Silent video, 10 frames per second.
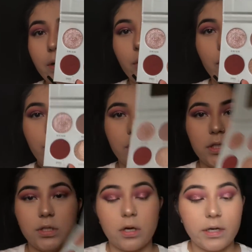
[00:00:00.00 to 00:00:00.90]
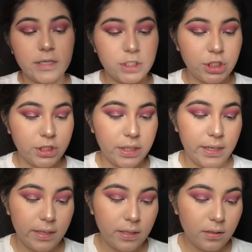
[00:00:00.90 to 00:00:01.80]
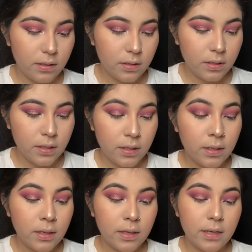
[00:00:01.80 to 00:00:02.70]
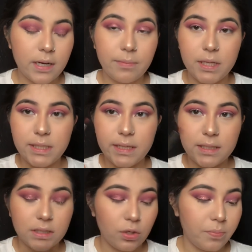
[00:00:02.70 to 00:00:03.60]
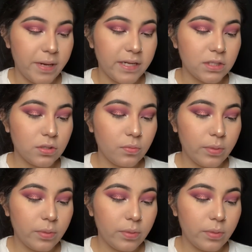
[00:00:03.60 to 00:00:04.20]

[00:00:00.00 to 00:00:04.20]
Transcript: I'm gonna go in with the darkest shade. And I'm gonna take this little pencil